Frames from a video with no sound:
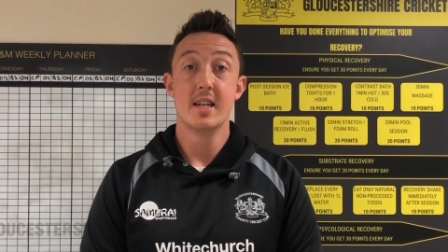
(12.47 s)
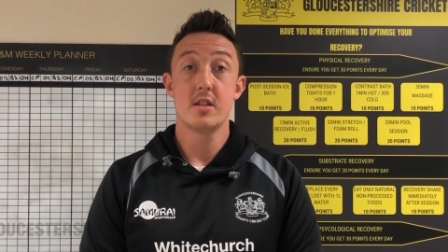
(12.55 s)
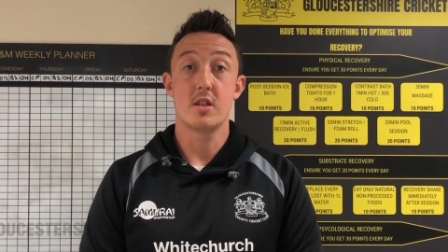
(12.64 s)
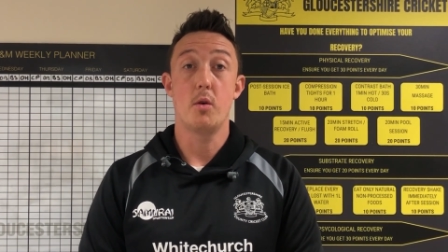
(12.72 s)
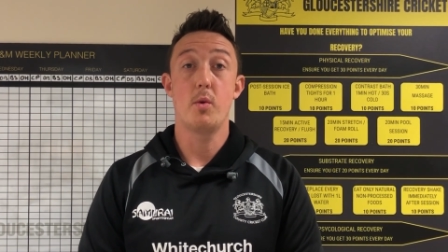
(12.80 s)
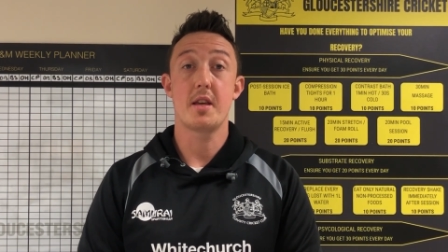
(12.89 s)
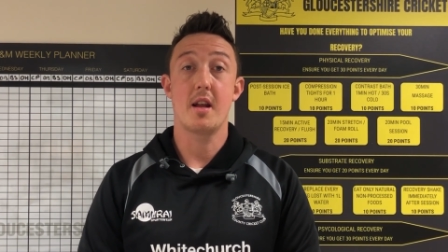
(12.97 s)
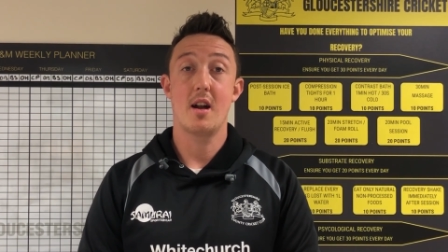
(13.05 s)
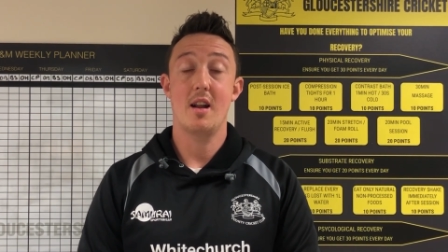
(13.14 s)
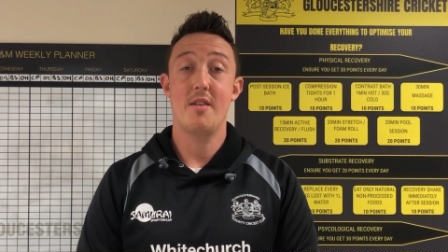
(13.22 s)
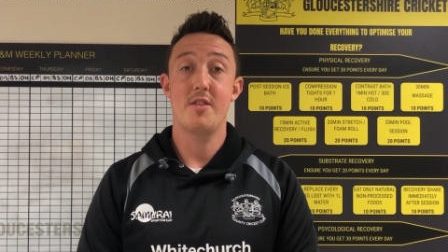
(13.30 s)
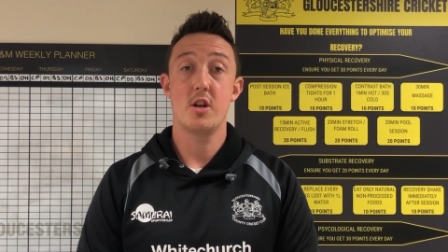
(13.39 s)
So we're going
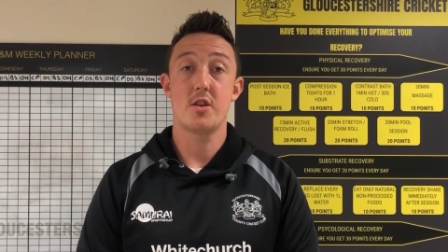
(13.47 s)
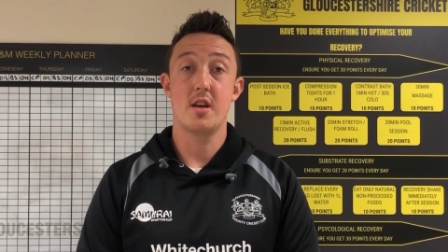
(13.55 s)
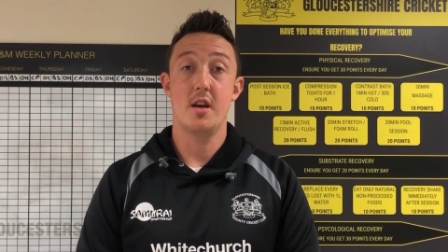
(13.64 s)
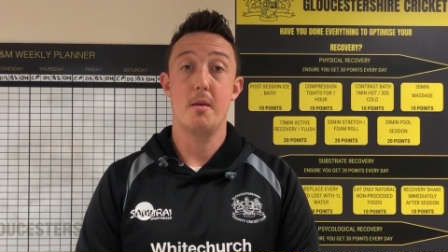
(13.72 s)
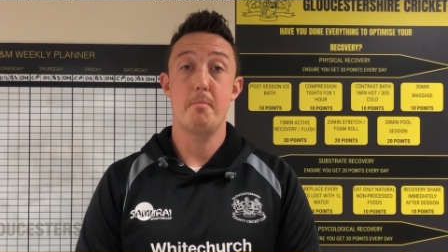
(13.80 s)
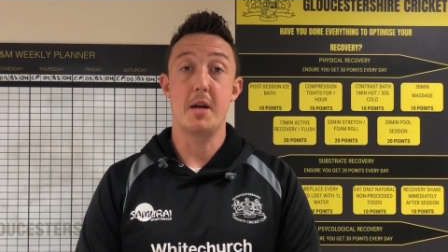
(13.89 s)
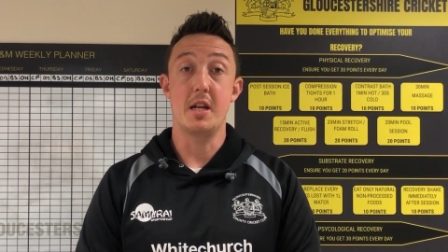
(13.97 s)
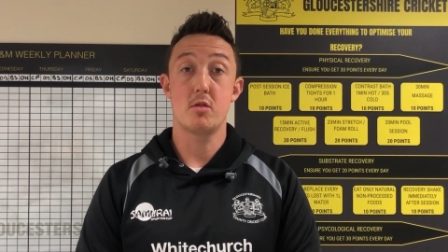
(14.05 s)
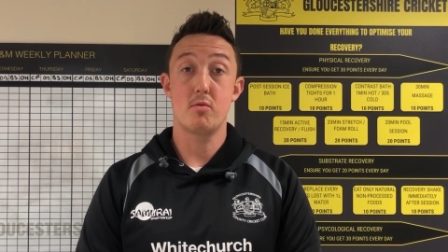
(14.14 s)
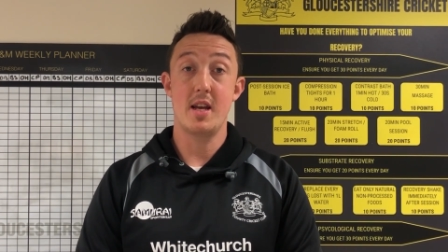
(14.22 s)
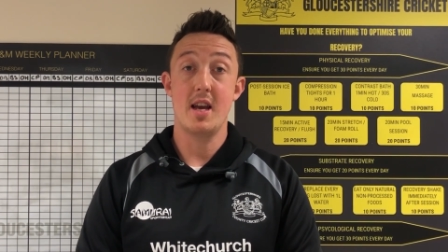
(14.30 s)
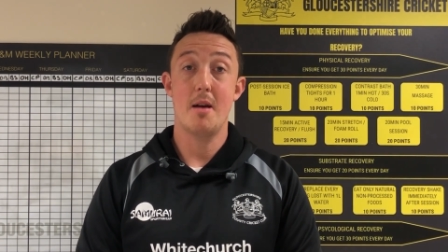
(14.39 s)
to have a look at
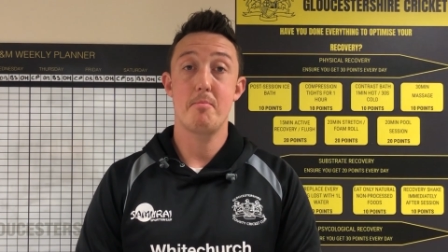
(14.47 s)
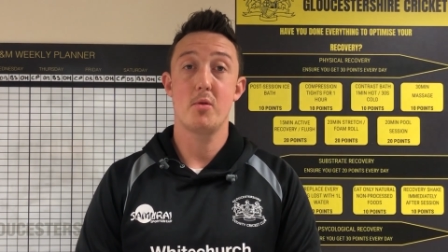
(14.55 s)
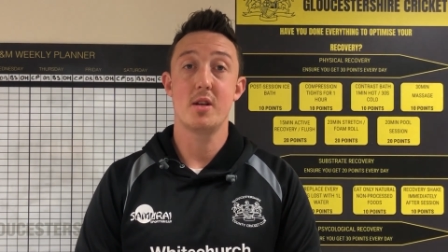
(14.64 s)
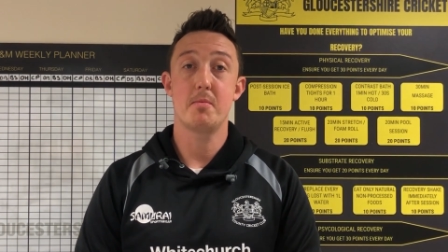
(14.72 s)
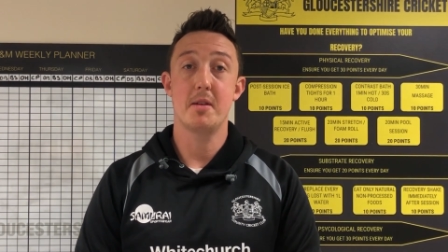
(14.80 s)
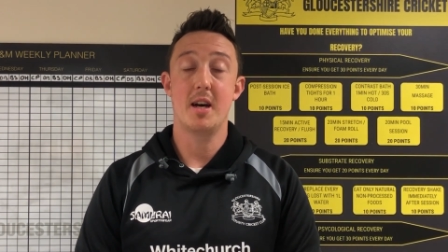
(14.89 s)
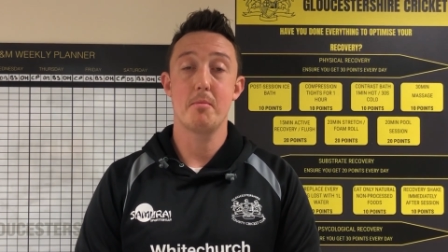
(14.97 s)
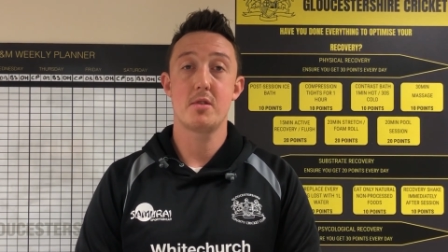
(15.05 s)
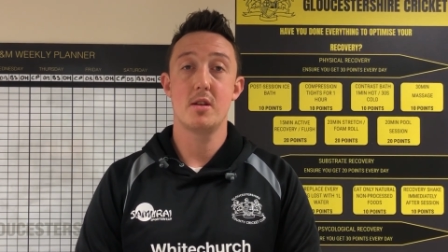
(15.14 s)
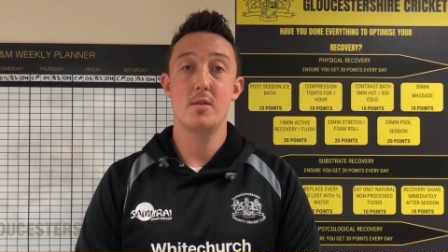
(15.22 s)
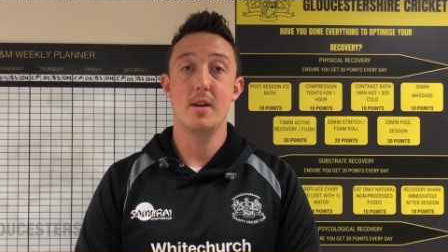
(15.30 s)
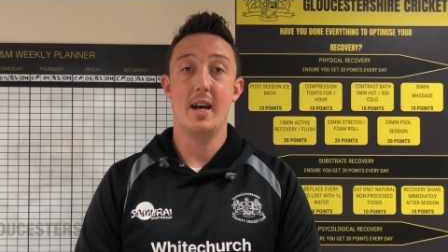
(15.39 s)
Benny's rehab, what he's been up
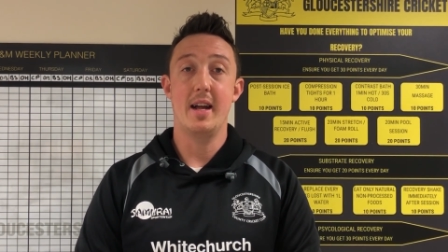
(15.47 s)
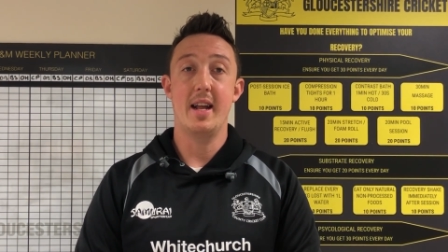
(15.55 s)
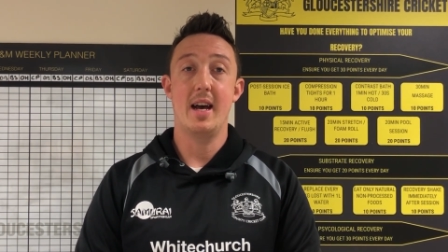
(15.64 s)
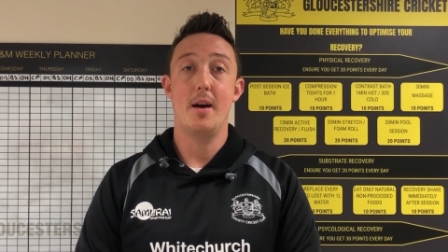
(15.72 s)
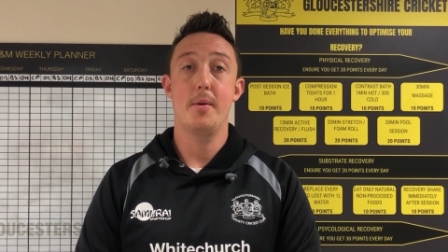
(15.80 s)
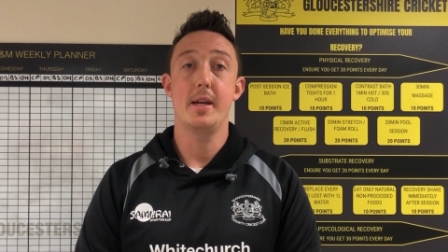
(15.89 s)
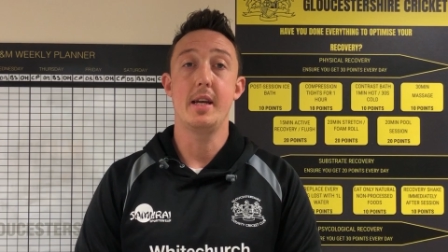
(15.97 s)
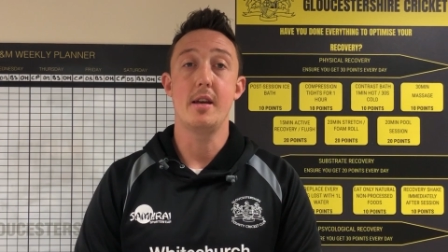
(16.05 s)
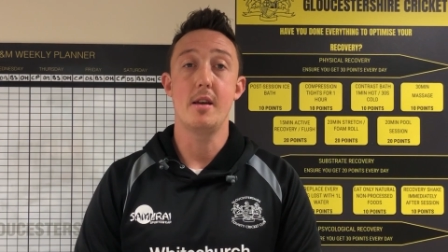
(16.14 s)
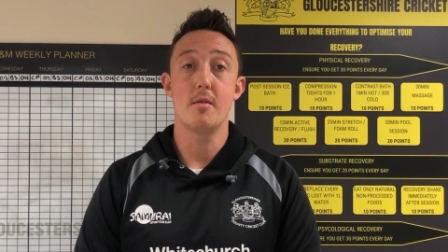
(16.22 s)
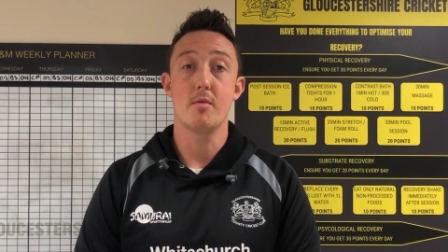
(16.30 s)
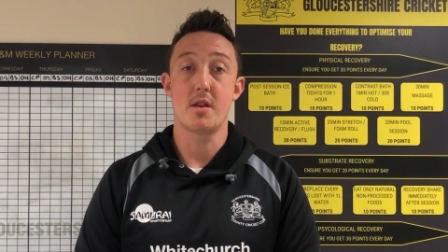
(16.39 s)
to and how
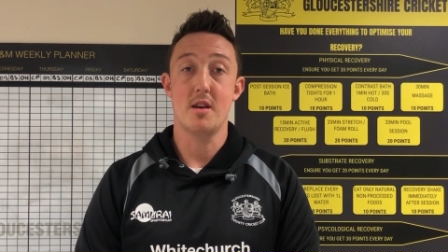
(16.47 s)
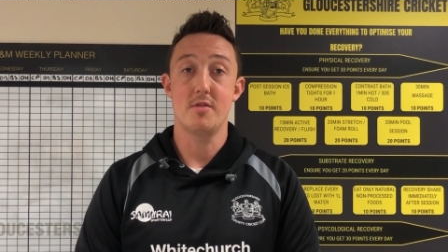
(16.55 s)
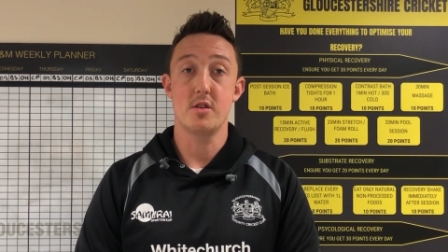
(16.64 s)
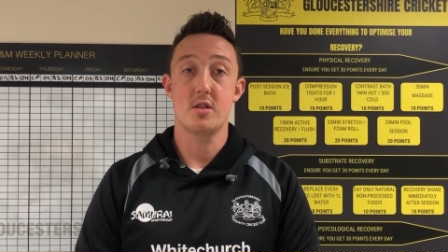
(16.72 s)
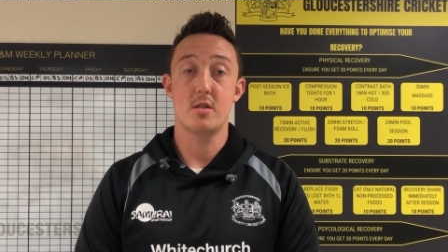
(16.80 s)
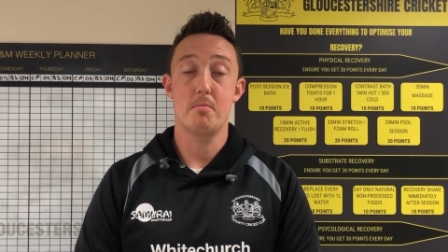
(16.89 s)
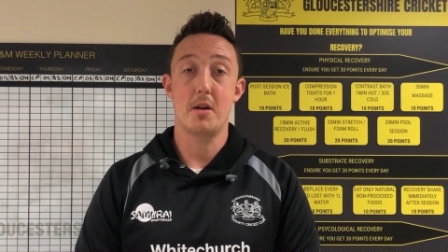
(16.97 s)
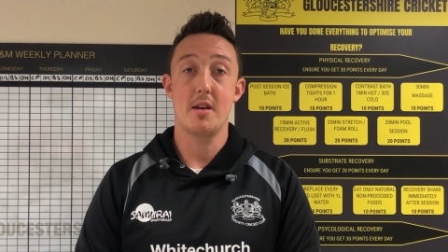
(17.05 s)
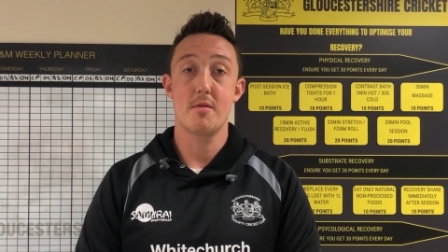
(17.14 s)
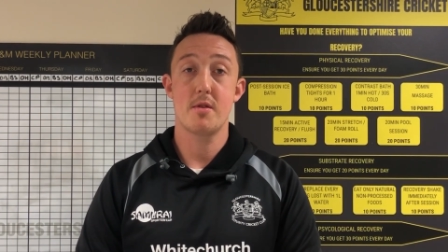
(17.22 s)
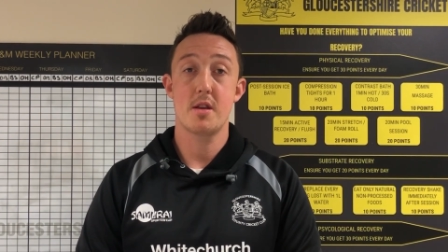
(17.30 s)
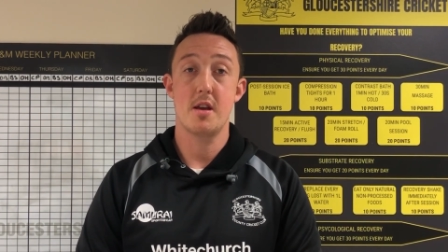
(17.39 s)
he recovers to
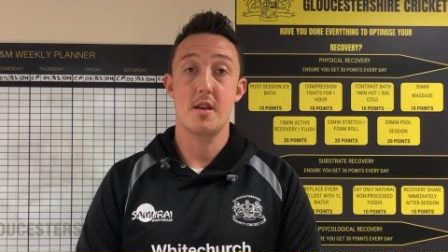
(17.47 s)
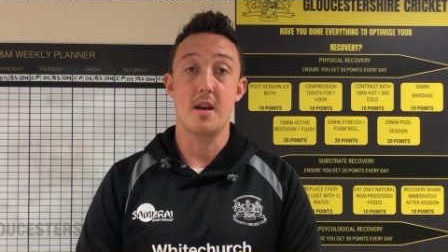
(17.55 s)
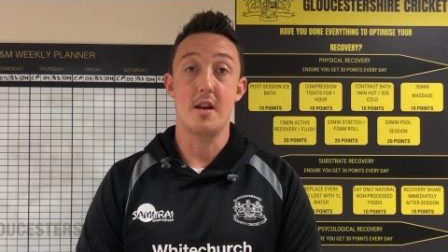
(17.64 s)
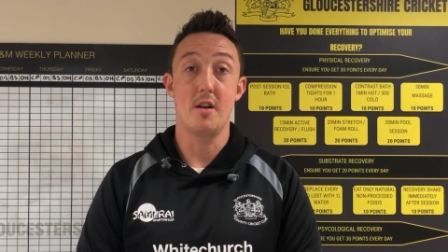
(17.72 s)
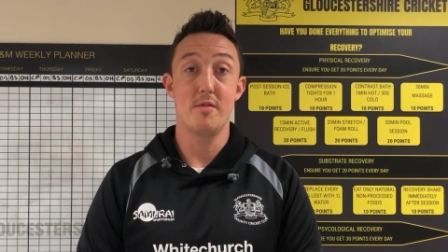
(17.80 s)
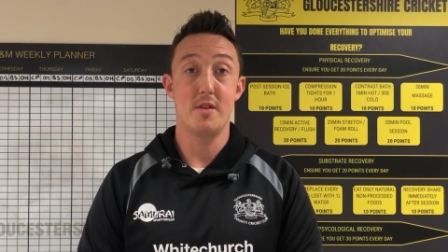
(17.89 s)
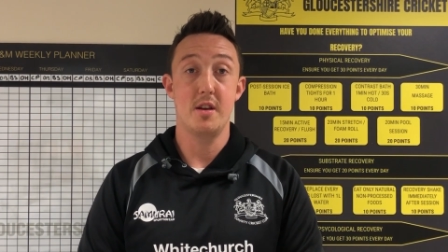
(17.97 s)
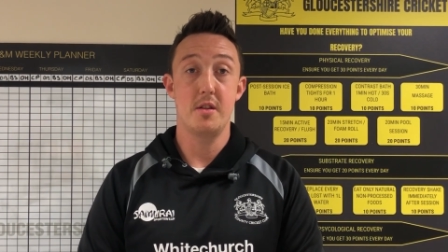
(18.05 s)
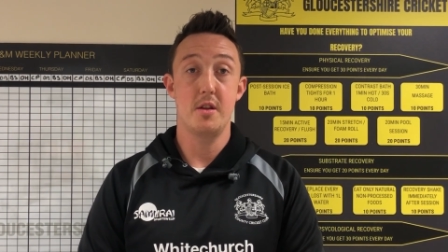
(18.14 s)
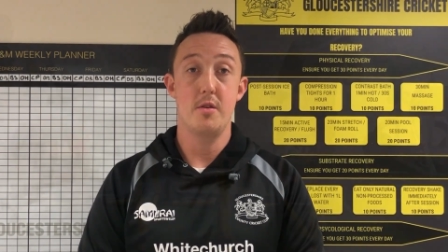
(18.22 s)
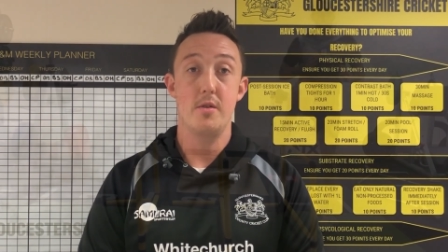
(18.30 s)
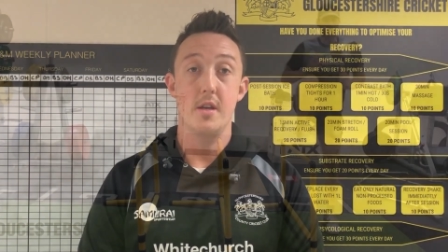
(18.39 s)
playing cricket again, hopefully
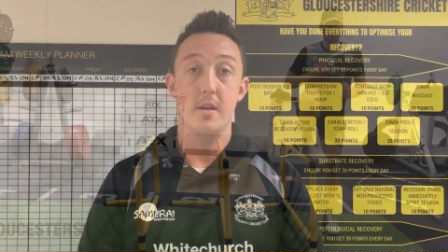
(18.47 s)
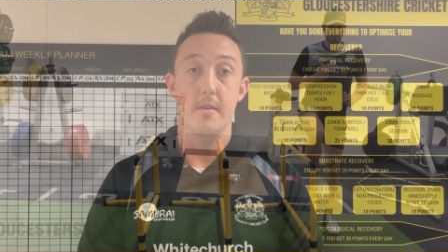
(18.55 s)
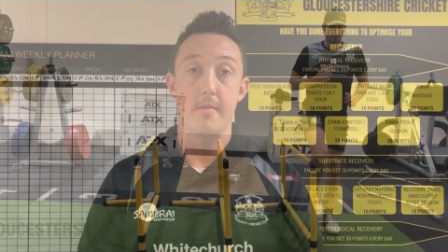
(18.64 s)
in the new year.